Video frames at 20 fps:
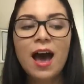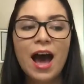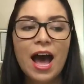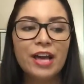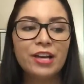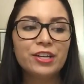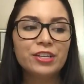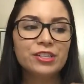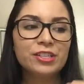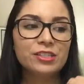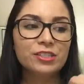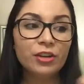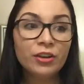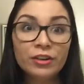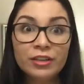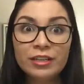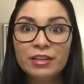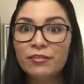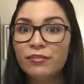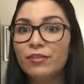I could
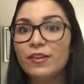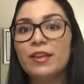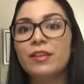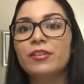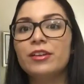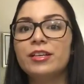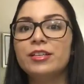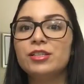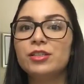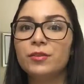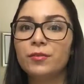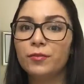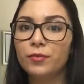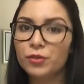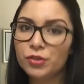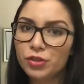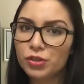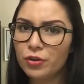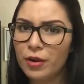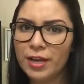certainly feel his
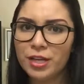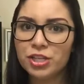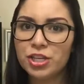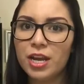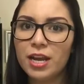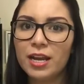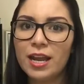frustration,